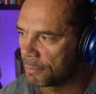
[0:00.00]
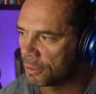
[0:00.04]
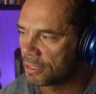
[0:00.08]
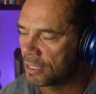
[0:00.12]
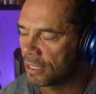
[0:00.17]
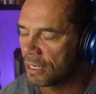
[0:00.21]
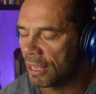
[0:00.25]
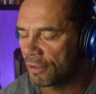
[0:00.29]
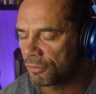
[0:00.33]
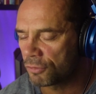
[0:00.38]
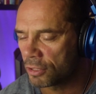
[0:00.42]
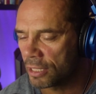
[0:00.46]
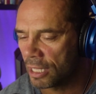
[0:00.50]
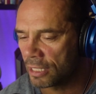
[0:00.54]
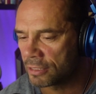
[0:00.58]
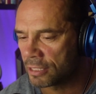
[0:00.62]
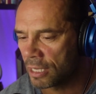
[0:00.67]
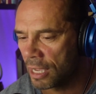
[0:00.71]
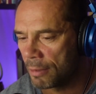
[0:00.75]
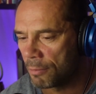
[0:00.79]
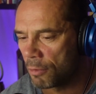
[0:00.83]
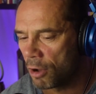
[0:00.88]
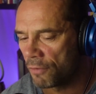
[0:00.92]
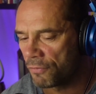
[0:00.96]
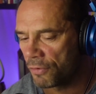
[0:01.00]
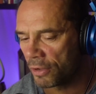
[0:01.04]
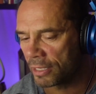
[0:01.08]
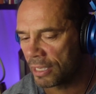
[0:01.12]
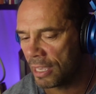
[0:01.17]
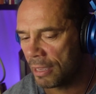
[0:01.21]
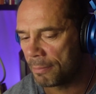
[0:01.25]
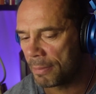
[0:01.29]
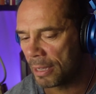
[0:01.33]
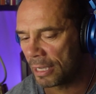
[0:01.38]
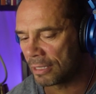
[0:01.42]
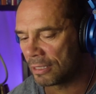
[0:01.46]
But then after that time off, I
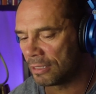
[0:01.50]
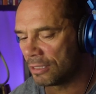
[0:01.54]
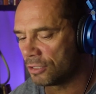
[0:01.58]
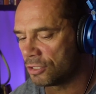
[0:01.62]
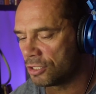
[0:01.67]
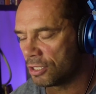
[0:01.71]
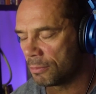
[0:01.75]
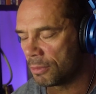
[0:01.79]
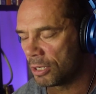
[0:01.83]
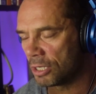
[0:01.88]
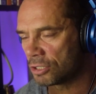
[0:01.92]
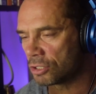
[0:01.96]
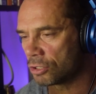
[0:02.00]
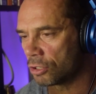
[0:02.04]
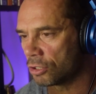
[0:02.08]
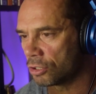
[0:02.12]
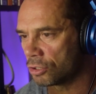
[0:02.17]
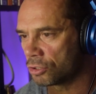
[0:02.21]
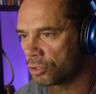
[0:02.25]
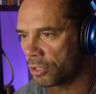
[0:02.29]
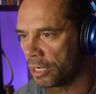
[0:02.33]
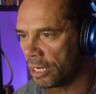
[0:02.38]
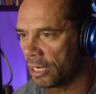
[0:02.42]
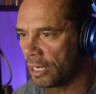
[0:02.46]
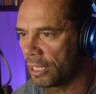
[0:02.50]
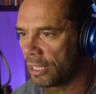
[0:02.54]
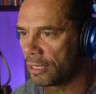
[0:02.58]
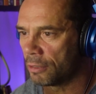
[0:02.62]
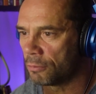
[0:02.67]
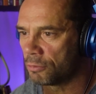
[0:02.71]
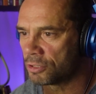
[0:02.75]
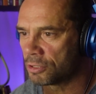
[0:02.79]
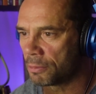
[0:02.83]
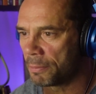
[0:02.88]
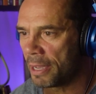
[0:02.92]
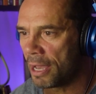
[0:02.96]
came back in the gym and I started training, and
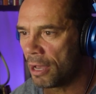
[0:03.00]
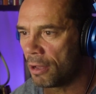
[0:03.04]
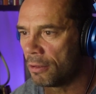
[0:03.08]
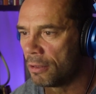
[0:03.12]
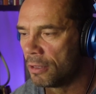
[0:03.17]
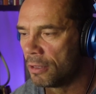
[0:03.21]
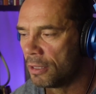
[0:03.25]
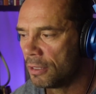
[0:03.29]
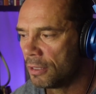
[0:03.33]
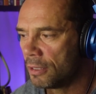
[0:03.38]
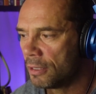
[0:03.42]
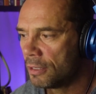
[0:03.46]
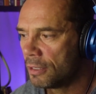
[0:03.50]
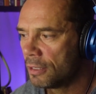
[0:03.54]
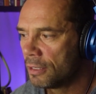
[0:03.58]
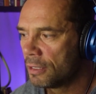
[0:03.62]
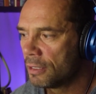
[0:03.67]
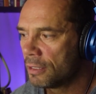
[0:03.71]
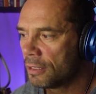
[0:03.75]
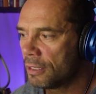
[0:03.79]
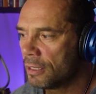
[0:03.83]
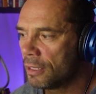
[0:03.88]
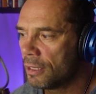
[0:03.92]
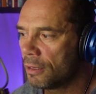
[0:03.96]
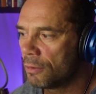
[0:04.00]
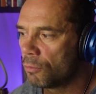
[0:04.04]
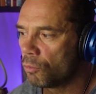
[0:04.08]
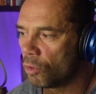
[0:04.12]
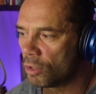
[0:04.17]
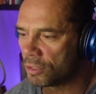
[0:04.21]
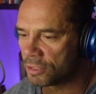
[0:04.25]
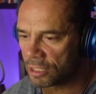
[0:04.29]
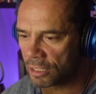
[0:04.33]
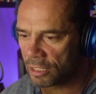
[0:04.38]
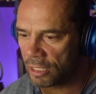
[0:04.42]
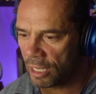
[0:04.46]
it was about,
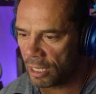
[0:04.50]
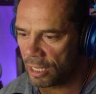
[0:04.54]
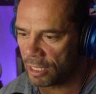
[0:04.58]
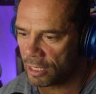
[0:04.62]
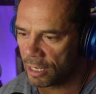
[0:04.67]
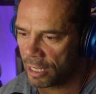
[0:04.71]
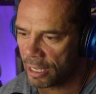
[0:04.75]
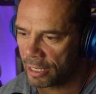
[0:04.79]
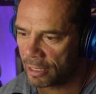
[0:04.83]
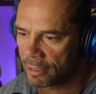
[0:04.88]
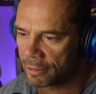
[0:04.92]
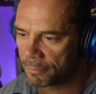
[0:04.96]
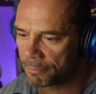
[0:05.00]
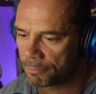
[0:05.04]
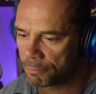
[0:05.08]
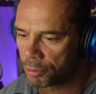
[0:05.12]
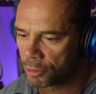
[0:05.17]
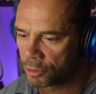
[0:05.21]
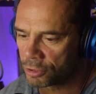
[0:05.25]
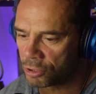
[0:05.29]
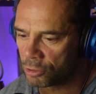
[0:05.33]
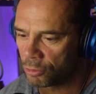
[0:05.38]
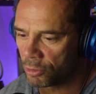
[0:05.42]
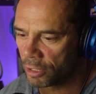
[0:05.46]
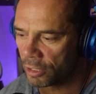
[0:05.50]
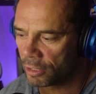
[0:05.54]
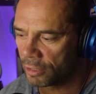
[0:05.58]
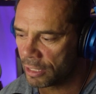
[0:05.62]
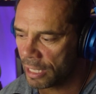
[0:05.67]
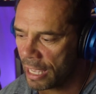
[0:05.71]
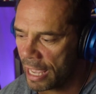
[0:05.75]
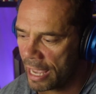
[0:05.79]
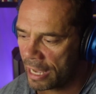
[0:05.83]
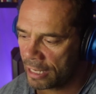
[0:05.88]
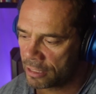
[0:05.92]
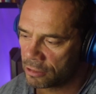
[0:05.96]
once again, like pursuing
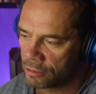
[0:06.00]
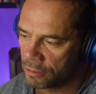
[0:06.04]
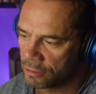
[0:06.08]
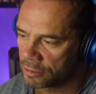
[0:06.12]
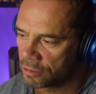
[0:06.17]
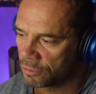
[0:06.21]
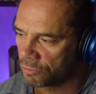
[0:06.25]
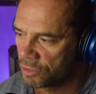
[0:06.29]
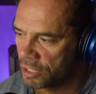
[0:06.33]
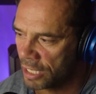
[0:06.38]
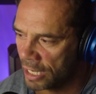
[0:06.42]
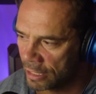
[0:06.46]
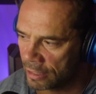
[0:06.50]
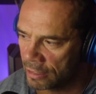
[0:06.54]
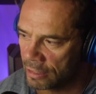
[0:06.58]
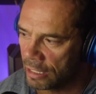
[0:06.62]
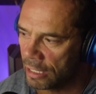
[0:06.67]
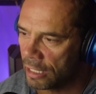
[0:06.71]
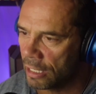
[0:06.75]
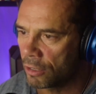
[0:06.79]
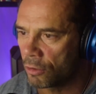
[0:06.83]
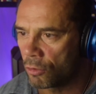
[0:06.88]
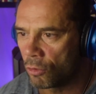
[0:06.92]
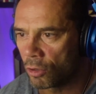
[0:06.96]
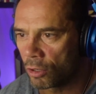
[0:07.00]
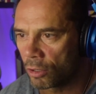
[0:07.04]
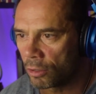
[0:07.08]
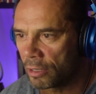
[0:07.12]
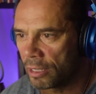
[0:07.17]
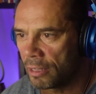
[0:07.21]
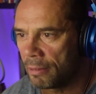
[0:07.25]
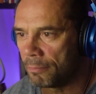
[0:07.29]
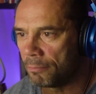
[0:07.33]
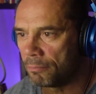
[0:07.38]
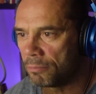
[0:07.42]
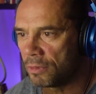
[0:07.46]
the excellence of technique or
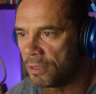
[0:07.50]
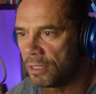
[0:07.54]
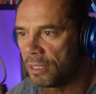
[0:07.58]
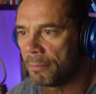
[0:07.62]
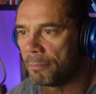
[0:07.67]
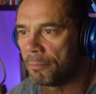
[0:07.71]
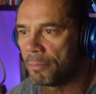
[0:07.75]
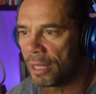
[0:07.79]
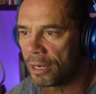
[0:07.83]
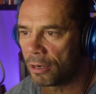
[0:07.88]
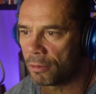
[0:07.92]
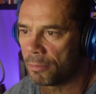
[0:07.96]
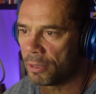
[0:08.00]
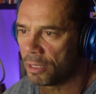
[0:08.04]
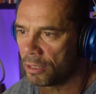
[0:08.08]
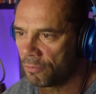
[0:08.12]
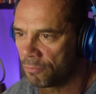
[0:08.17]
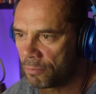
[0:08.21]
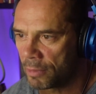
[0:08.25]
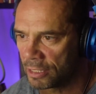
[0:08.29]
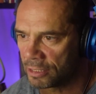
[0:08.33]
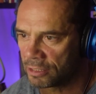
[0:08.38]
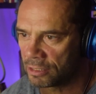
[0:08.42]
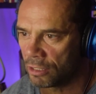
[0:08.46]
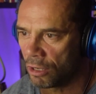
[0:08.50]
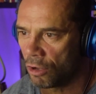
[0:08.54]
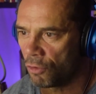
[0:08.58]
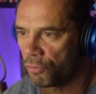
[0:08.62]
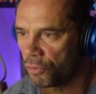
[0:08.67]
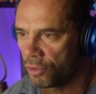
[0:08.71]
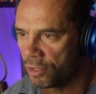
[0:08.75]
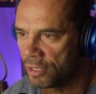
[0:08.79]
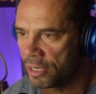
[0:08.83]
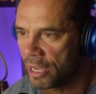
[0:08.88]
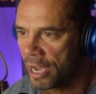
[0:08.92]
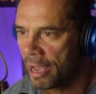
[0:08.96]
in the embetterment of
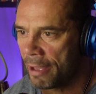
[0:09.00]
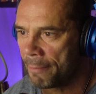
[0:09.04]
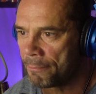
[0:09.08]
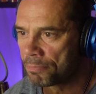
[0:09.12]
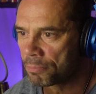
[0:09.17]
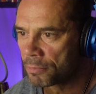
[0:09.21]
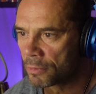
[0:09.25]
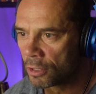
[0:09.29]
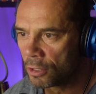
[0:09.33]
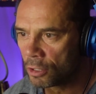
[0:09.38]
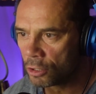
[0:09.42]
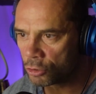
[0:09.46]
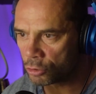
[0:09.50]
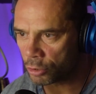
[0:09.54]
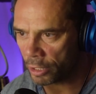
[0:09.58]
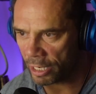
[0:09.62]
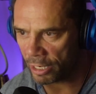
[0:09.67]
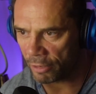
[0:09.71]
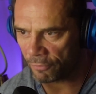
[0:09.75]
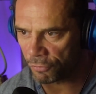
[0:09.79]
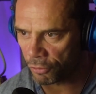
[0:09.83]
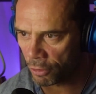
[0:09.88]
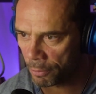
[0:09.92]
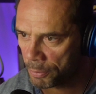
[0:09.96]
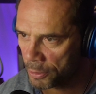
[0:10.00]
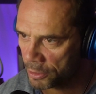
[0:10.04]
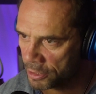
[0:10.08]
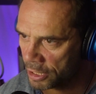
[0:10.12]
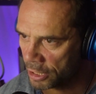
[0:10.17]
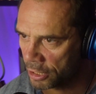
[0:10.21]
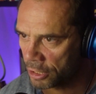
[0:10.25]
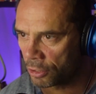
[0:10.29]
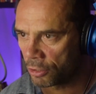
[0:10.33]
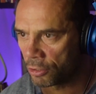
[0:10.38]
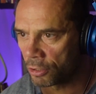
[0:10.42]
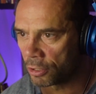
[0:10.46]
myself, and not training for a
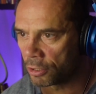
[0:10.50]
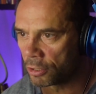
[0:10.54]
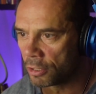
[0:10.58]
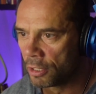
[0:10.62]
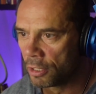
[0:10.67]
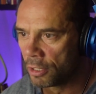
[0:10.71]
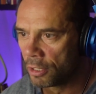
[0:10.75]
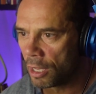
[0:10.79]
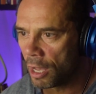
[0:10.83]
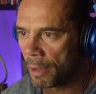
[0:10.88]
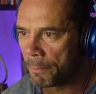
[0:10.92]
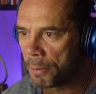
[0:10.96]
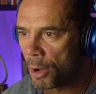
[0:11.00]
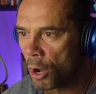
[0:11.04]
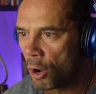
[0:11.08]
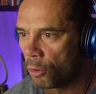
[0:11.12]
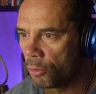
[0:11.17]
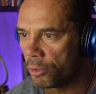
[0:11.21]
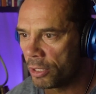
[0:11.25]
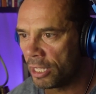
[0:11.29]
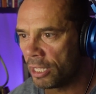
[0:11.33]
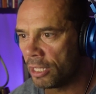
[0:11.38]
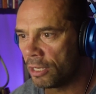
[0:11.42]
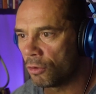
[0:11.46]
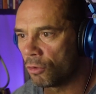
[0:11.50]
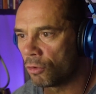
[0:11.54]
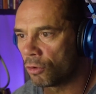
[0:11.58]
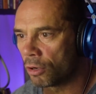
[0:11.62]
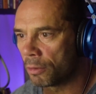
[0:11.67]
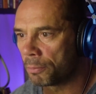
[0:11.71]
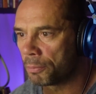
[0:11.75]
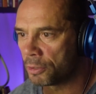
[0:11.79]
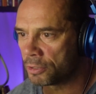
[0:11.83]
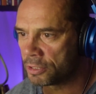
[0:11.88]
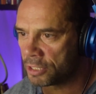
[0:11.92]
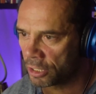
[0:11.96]
particular opponent or
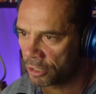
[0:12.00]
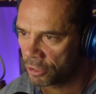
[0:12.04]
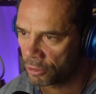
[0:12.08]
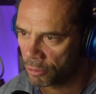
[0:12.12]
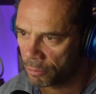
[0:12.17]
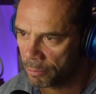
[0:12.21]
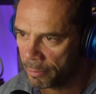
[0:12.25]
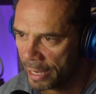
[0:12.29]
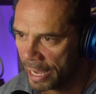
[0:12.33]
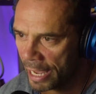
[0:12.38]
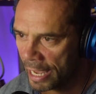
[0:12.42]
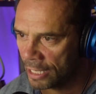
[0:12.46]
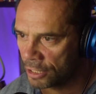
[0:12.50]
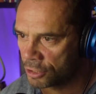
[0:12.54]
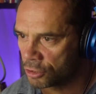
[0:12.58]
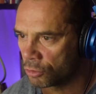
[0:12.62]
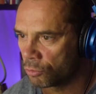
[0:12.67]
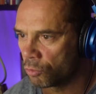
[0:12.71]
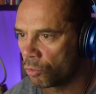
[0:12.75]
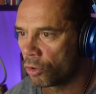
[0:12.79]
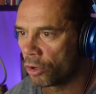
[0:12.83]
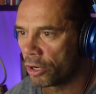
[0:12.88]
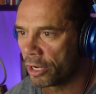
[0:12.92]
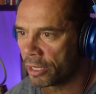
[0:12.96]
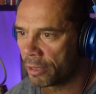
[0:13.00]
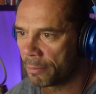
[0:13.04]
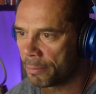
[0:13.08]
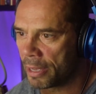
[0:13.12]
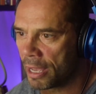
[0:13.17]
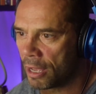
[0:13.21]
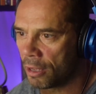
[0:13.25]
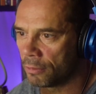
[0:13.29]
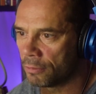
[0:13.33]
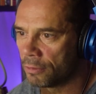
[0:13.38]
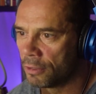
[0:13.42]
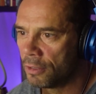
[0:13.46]
a particular match or worrying
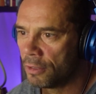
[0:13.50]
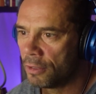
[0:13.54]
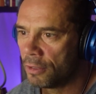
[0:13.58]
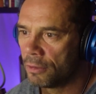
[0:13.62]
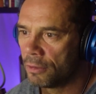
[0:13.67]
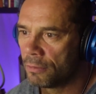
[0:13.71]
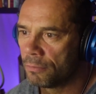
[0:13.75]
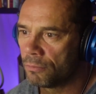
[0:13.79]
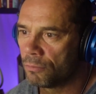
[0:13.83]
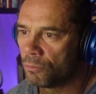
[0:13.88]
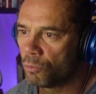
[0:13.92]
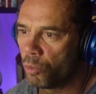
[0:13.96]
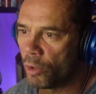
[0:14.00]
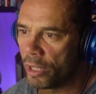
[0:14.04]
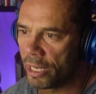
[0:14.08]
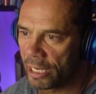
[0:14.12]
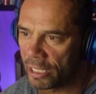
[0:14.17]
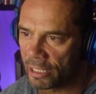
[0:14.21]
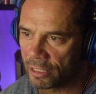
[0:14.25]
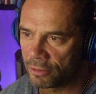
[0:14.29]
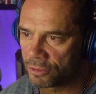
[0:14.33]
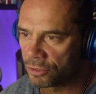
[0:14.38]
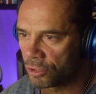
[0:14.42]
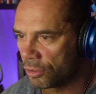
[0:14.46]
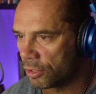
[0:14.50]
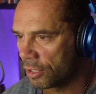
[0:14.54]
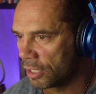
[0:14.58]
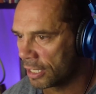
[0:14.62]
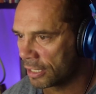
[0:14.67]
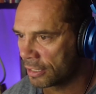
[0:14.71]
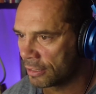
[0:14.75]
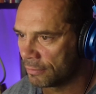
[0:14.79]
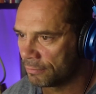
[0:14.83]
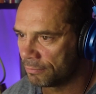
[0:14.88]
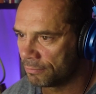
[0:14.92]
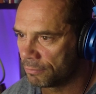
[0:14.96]
about winning so that
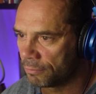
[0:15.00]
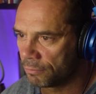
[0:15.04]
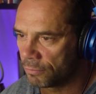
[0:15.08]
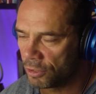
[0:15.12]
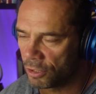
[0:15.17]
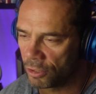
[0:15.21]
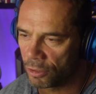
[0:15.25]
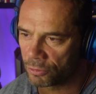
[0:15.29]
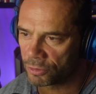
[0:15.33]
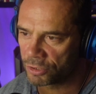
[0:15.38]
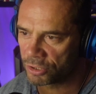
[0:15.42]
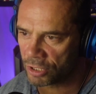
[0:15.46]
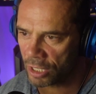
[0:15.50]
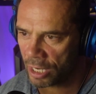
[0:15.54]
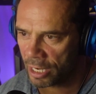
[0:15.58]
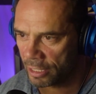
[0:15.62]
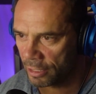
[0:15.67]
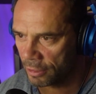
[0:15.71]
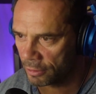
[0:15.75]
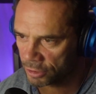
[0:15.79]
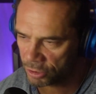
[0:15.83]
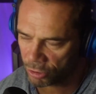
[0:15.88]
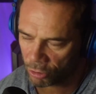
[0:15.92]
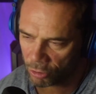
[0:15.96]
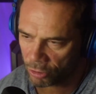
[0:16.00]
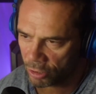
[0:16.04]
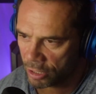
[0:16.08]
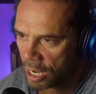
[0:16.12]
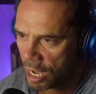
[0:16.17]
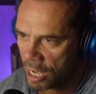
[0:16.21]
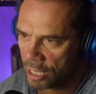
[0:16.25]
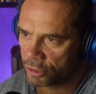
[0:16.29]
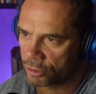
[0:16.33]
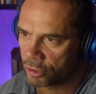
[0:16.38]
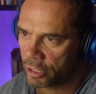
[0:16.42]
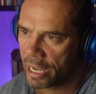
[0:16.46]
I could, sign a certain
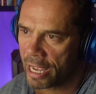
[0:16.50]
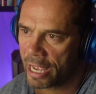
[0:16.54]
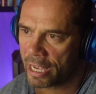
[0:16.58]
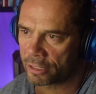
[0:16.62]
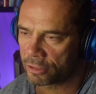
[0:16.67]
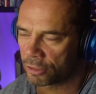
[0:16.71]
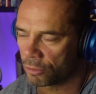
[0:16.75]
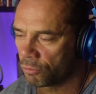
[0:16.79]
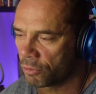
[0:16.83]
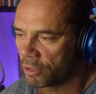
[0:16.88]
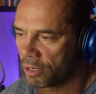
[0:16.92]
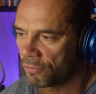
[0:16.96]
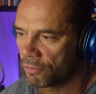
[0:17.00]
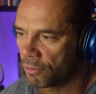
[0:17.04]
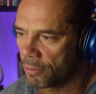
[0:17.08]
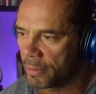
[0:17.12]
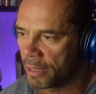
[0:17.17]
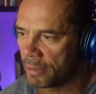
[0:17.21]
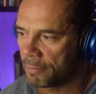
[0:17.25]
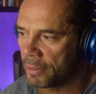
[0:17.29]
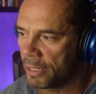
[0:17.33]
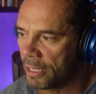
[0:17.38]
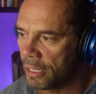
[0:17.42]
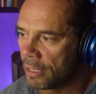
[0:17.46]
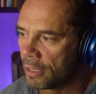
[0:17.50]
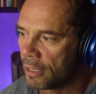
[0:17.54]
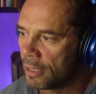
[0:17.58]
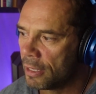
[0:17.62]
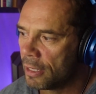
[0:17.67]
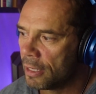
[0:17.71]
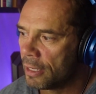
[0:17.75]
contract or whatever it may be.